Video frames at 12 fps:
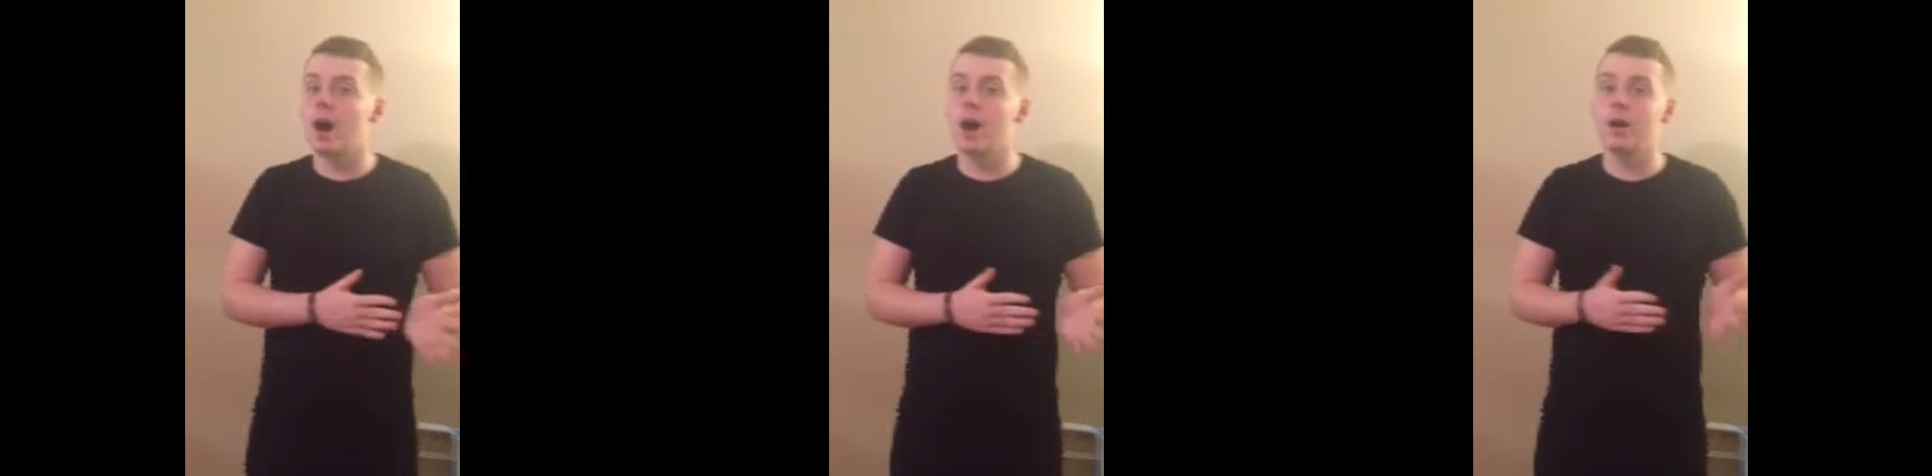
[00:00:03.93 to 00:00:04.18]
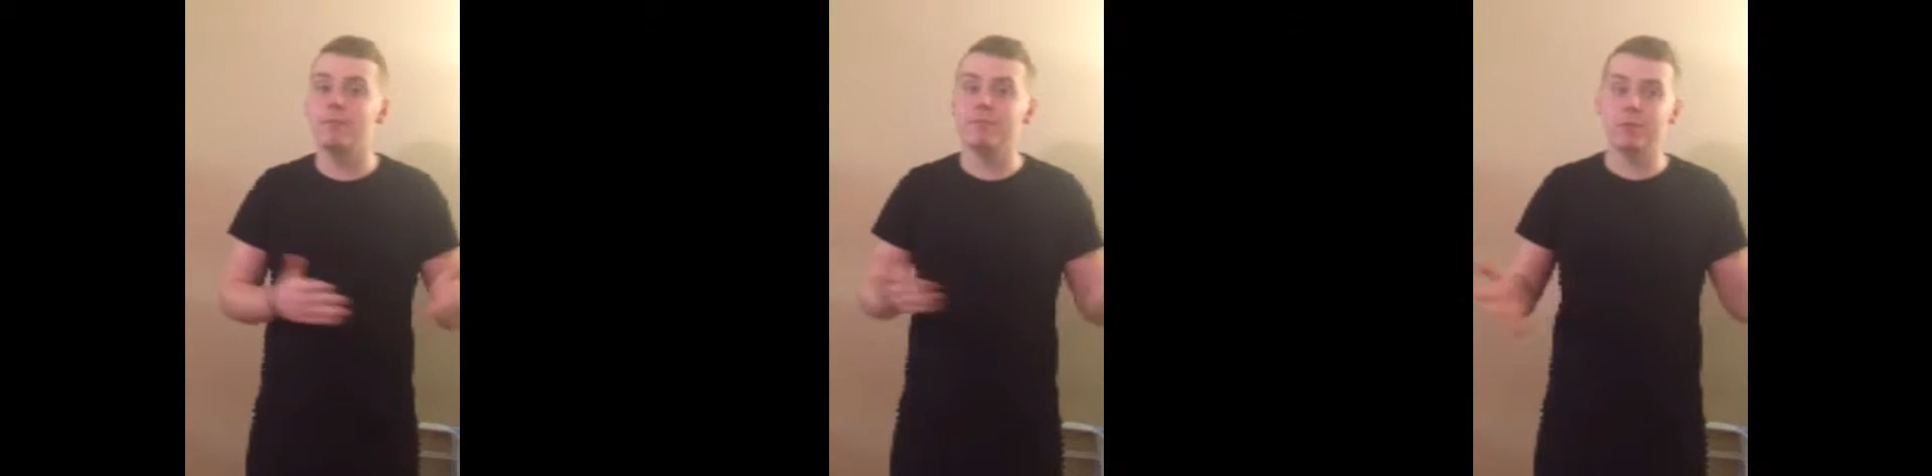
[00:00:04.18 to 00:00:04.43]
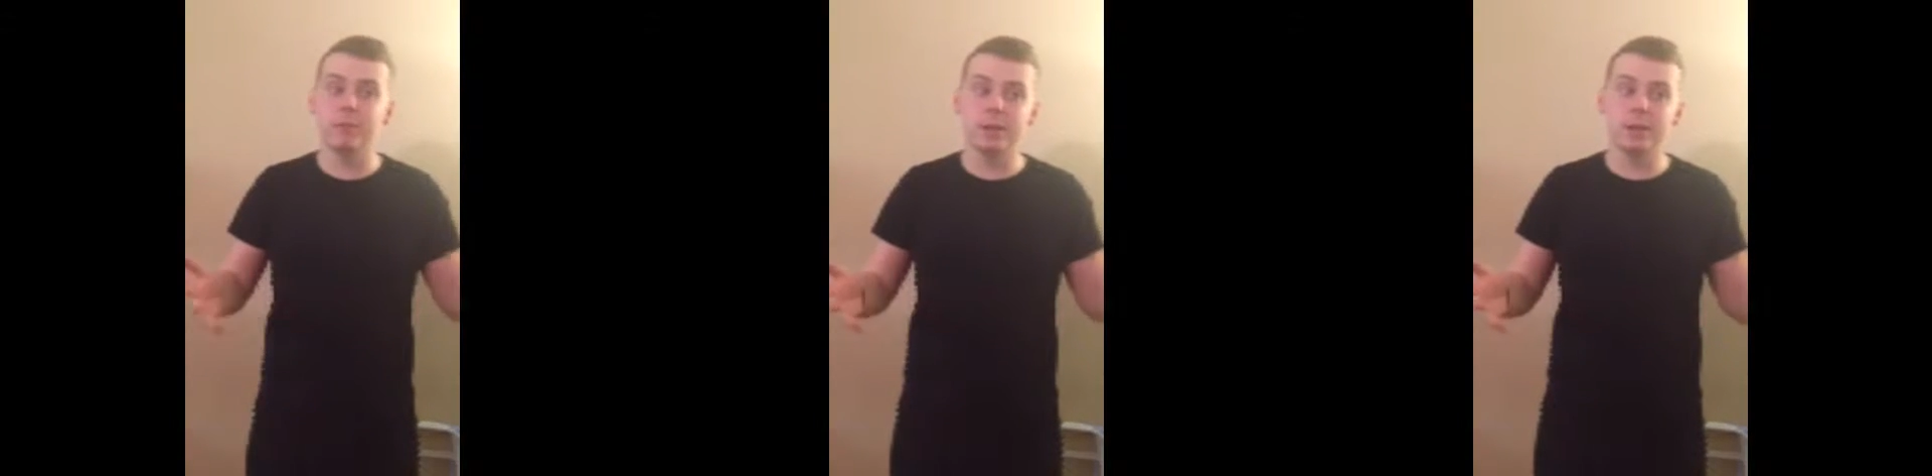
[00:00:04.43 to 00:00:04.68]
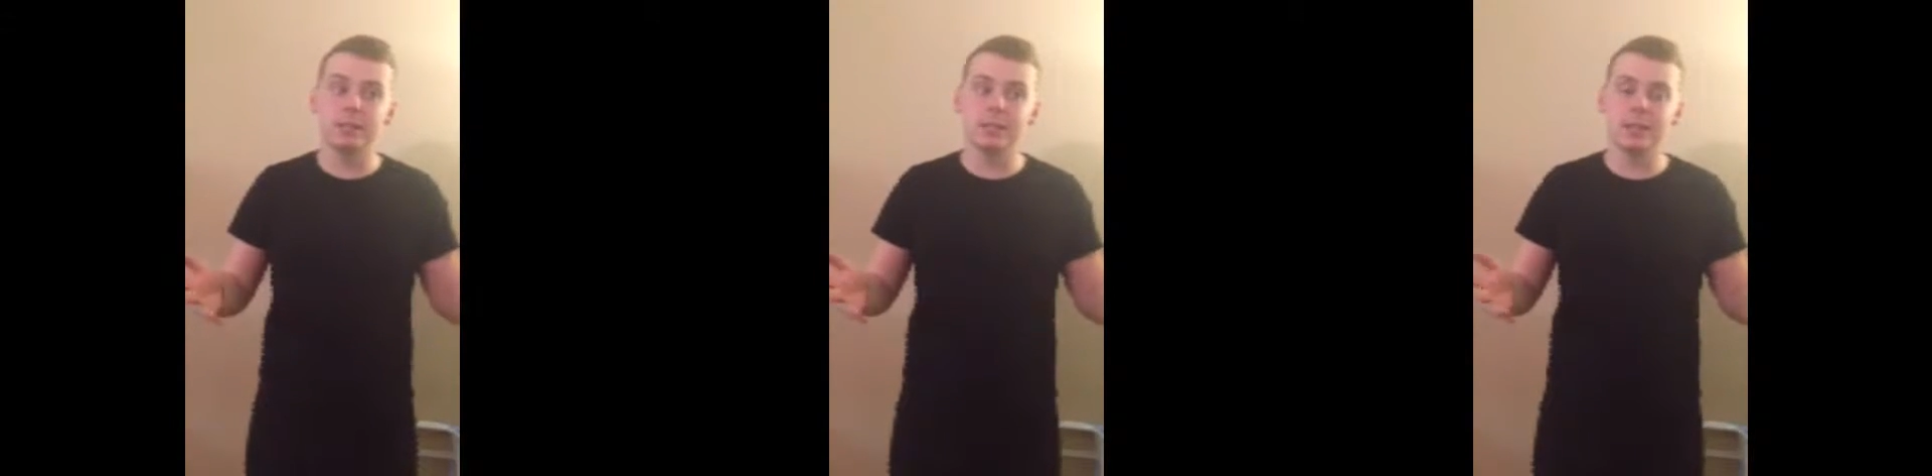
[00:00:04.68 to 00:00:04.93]
I'm from
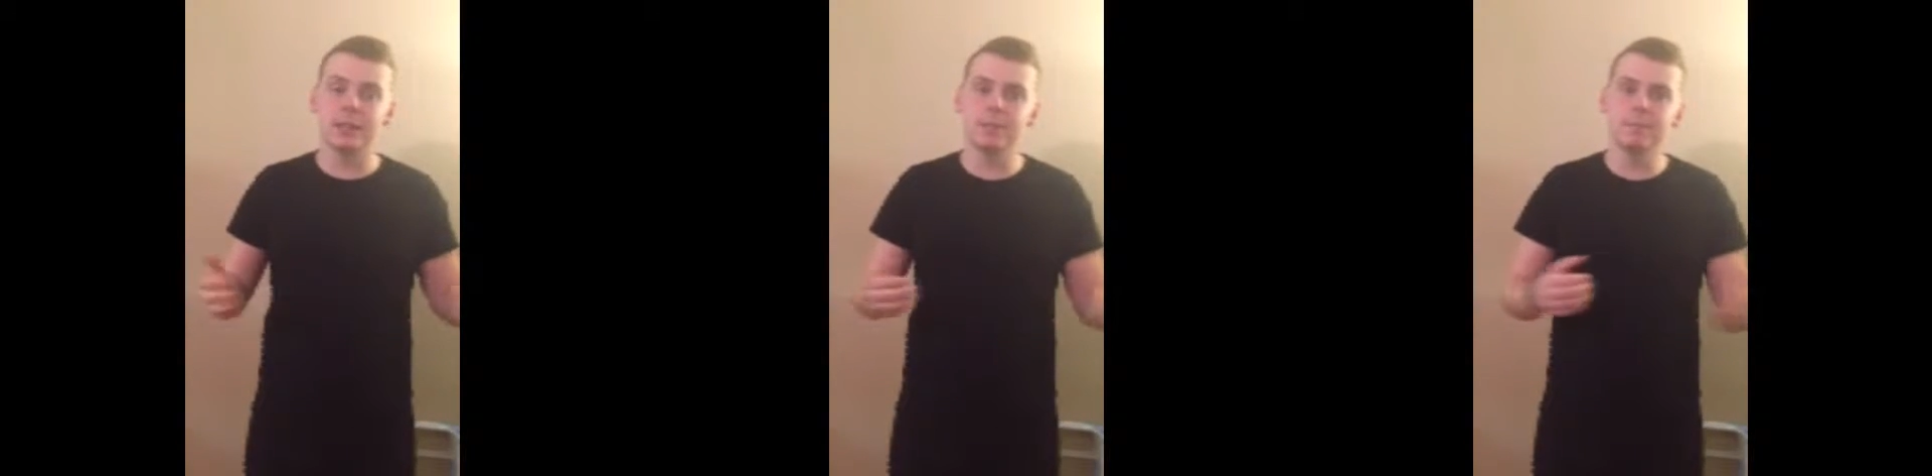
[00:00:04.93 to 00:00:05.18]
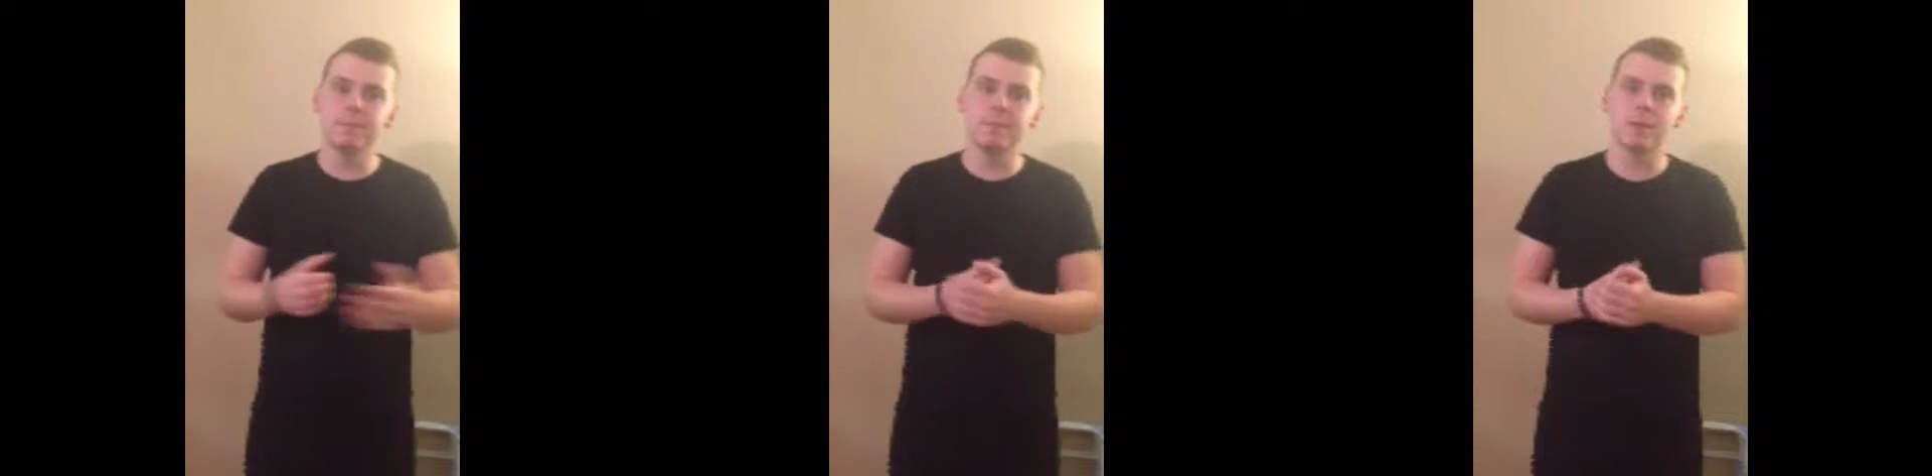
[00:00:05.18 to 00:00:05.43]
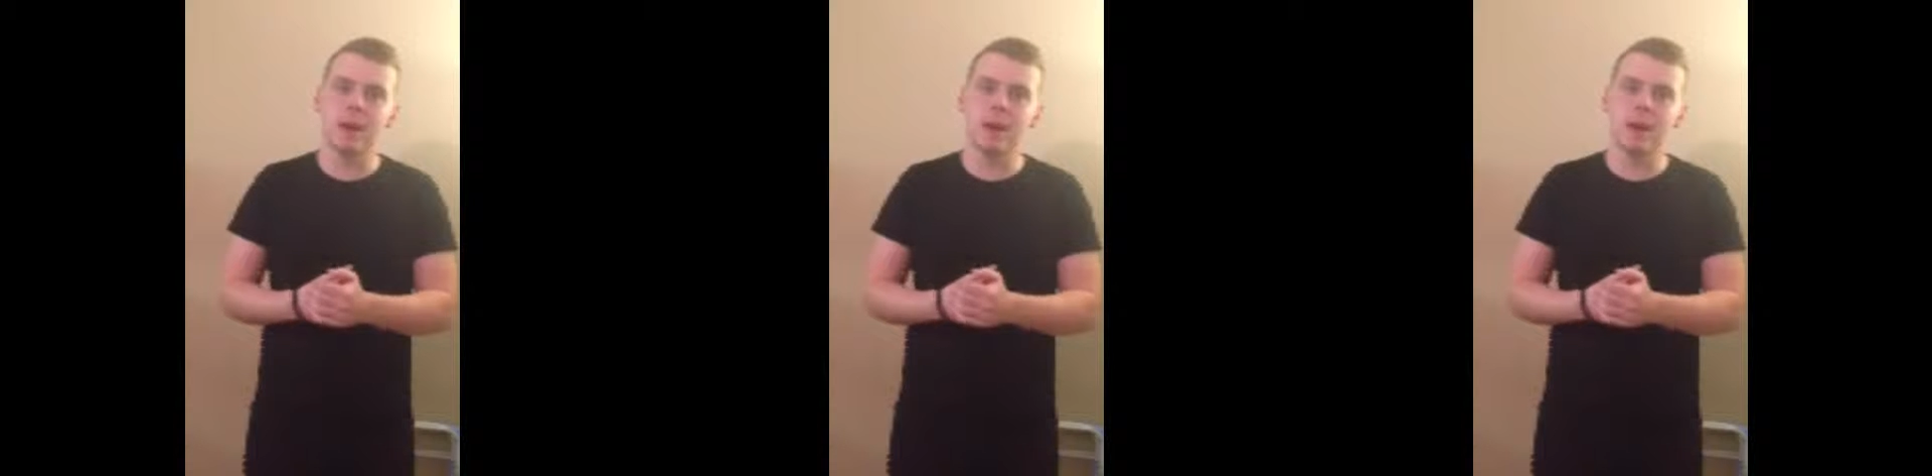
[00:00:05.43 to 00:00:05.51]
the United Kingdom,